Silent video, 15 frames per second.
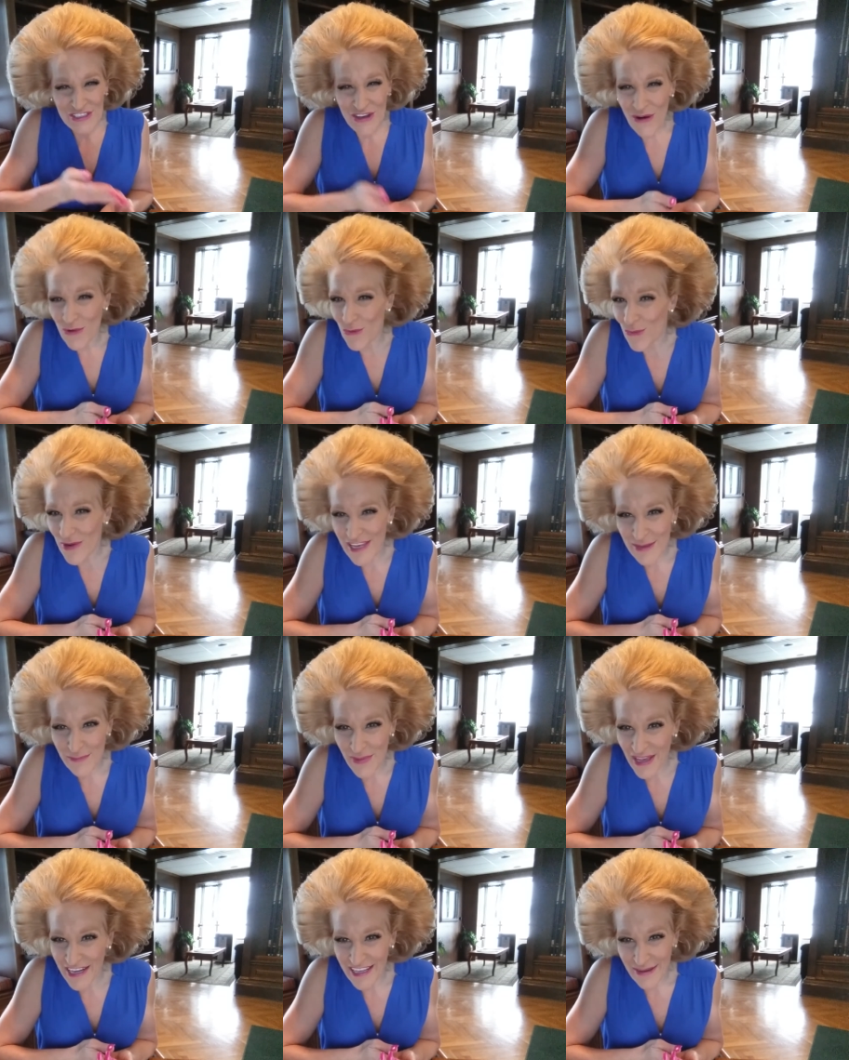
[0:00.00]
don't
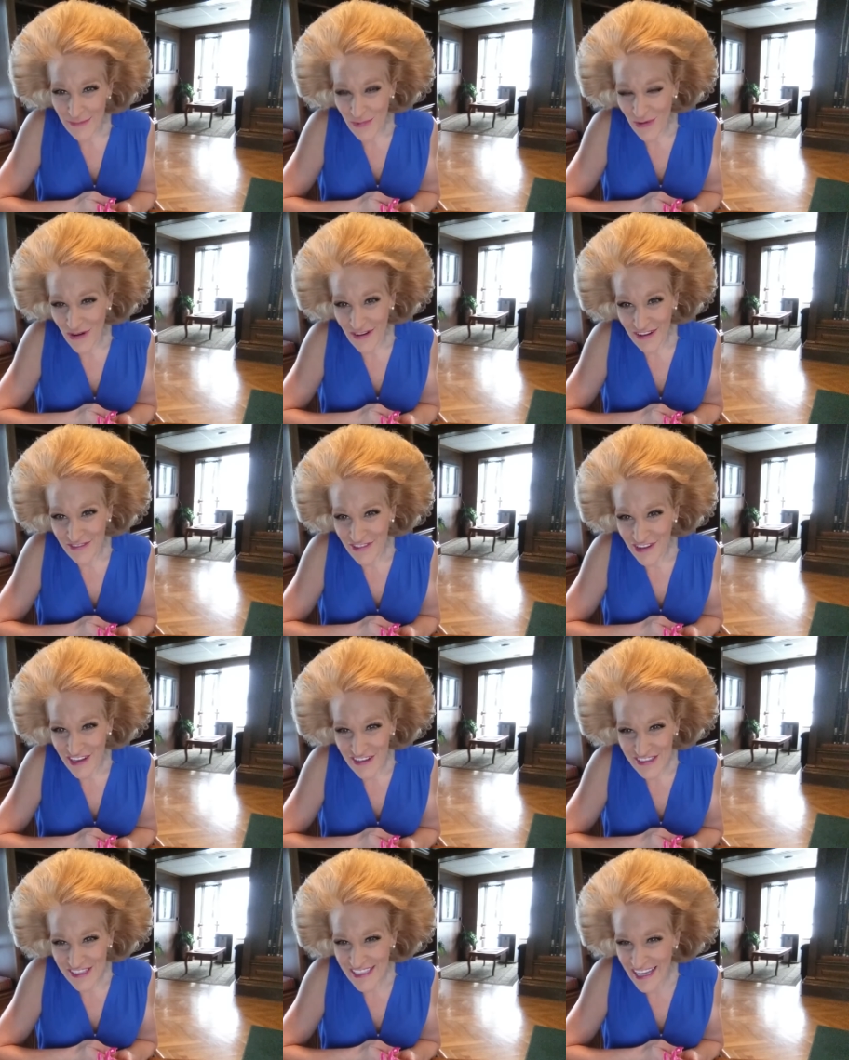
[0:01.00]
weep anymore for
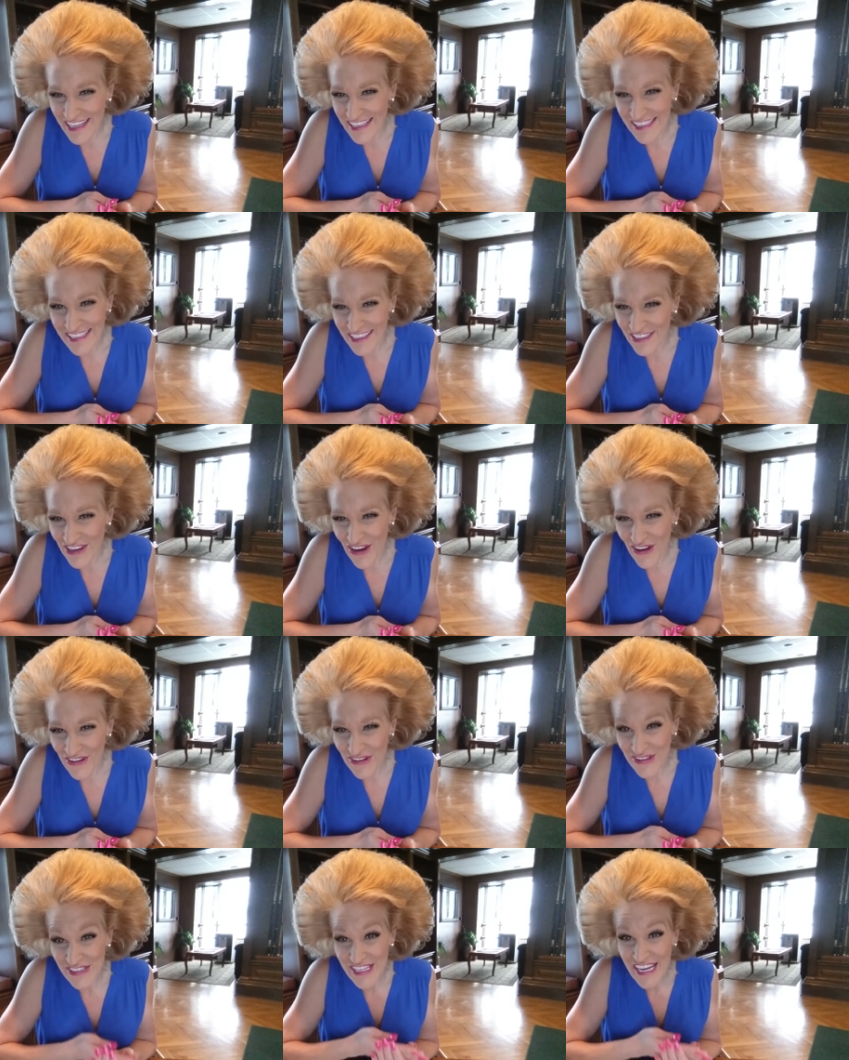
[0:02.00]
your sons and
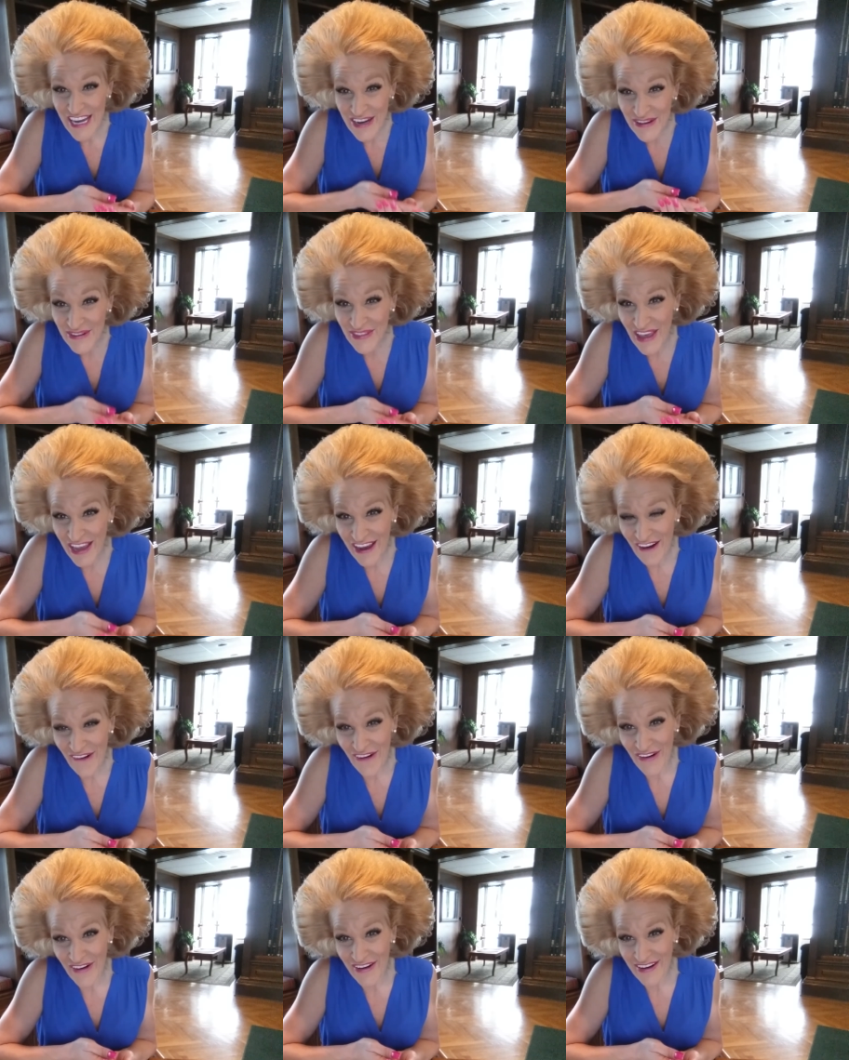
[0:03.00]
daughters. Here they
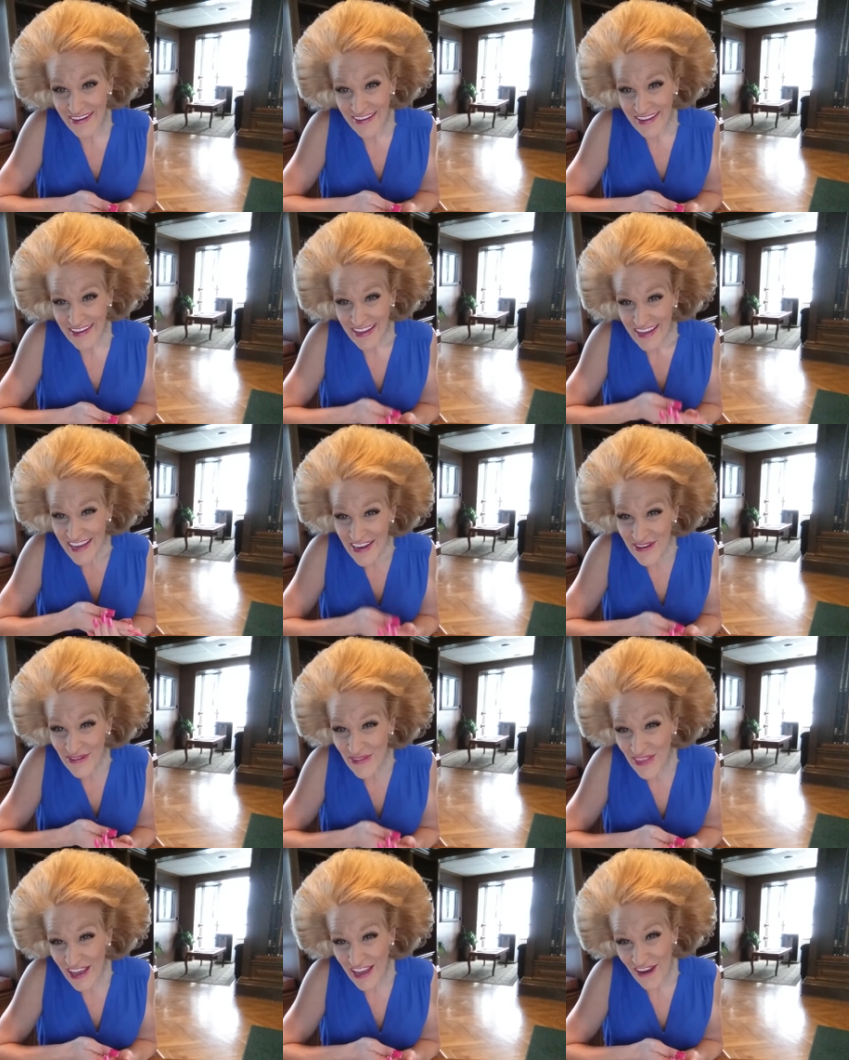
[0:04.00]
are.
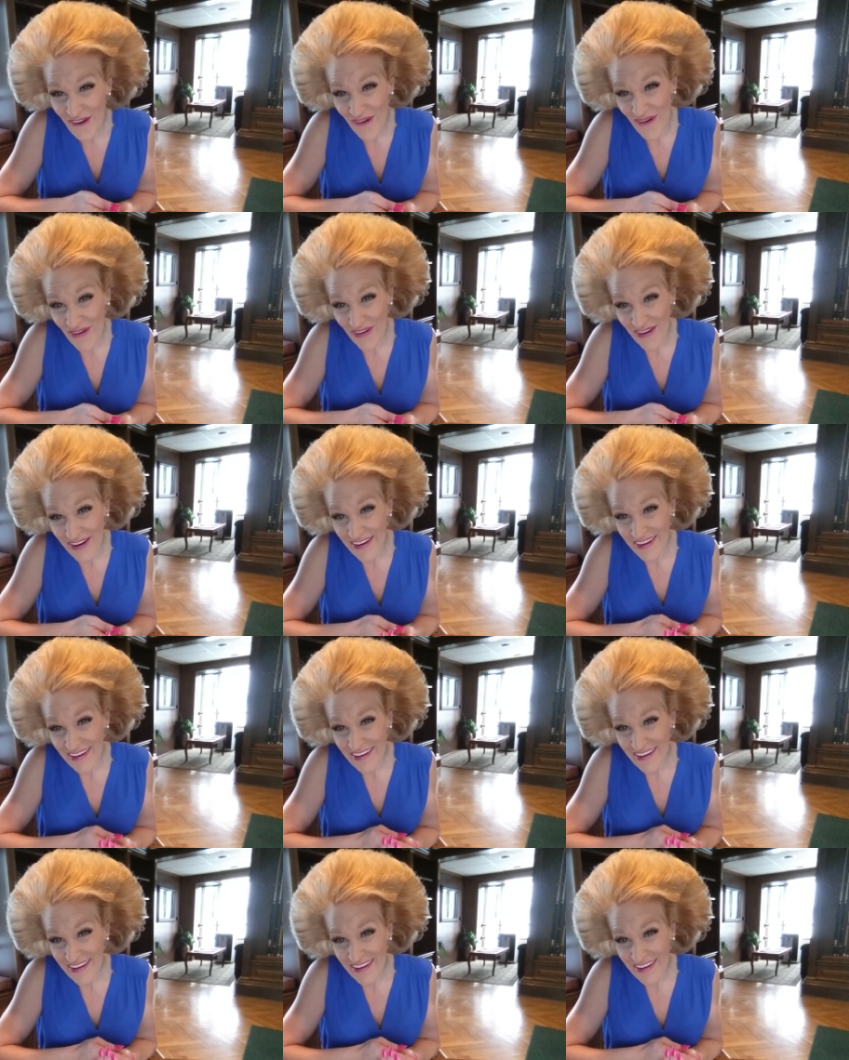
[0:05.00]
Here they are.